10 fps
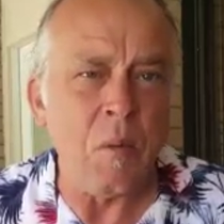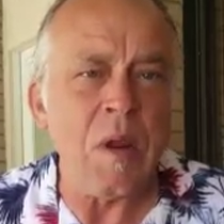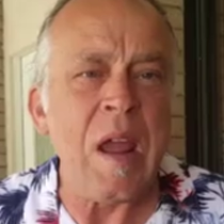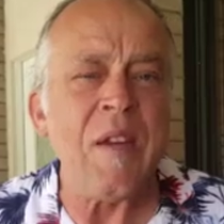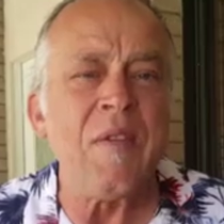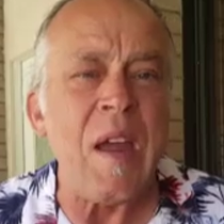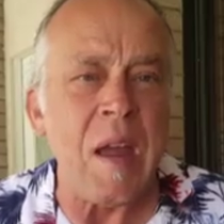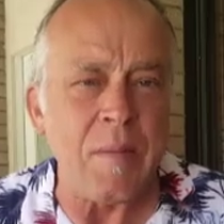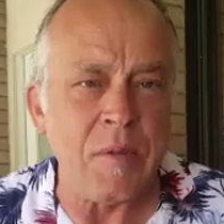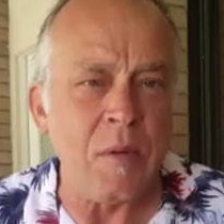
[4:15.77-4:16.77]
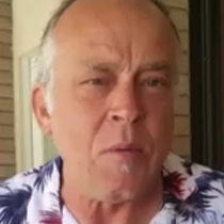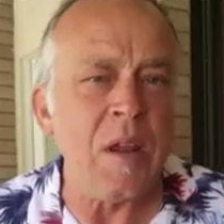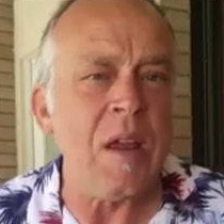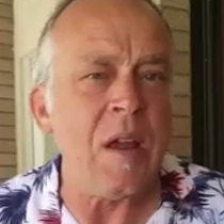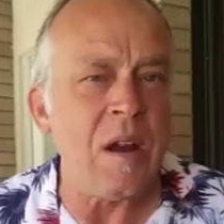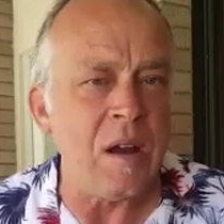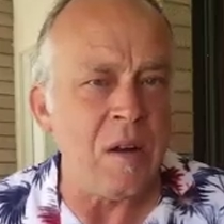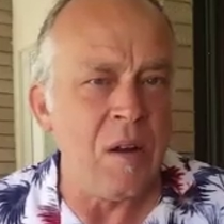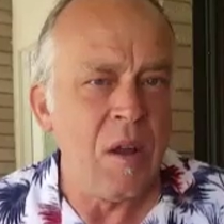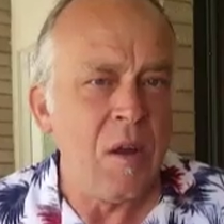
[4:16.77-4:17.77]
revamped or
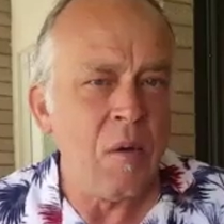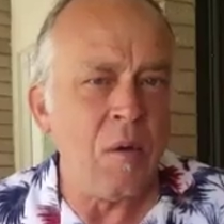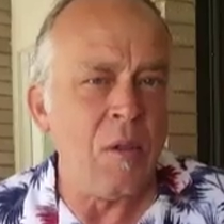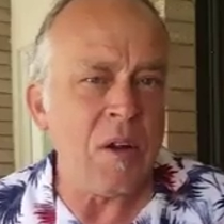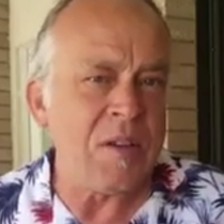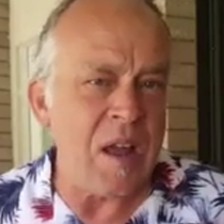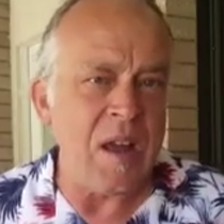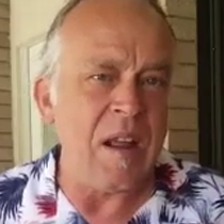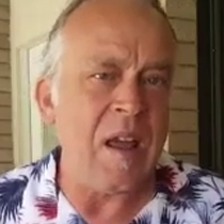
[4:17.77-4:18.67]
looked at,